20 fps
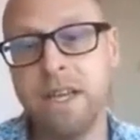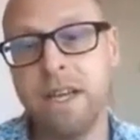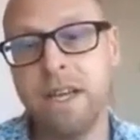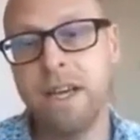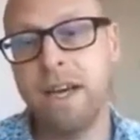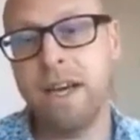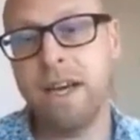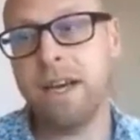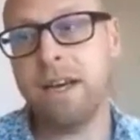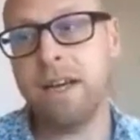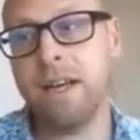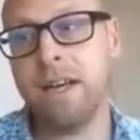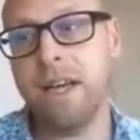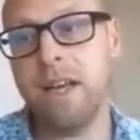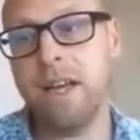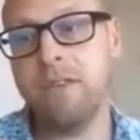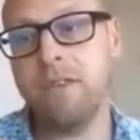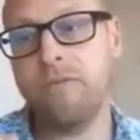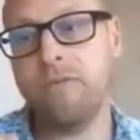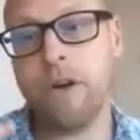
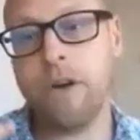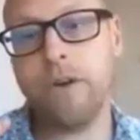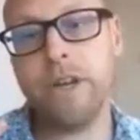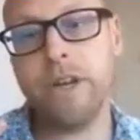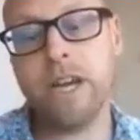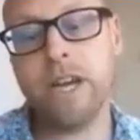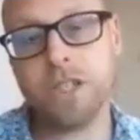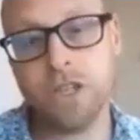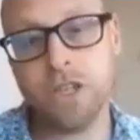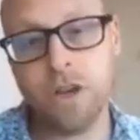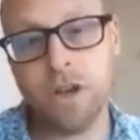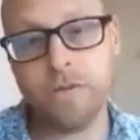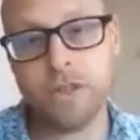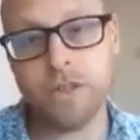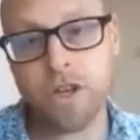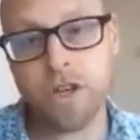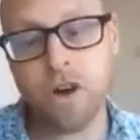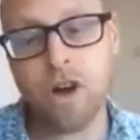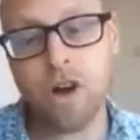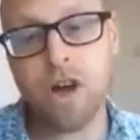and variation over
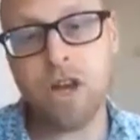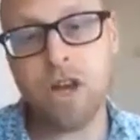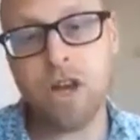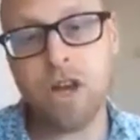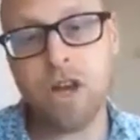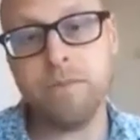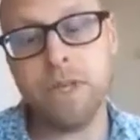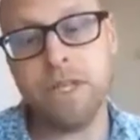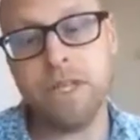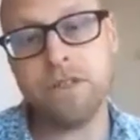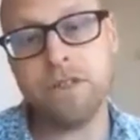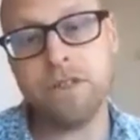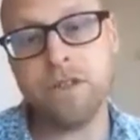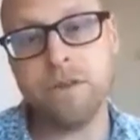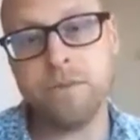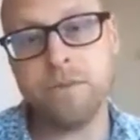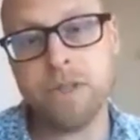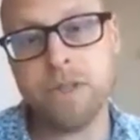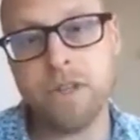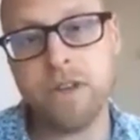time in
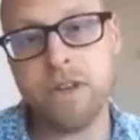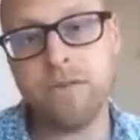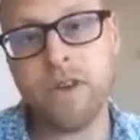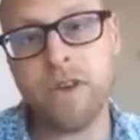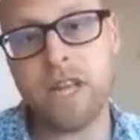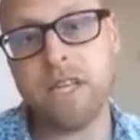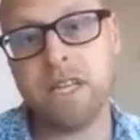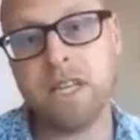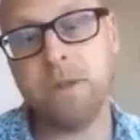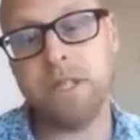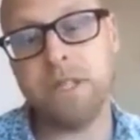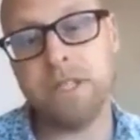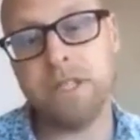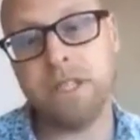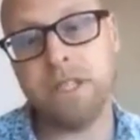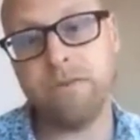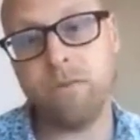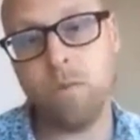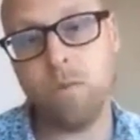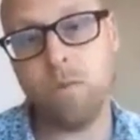terms of the
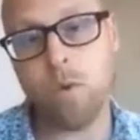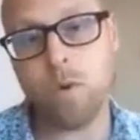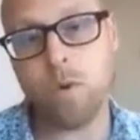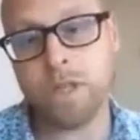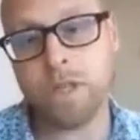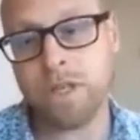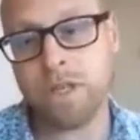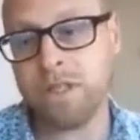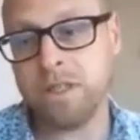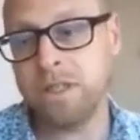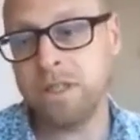availability of water.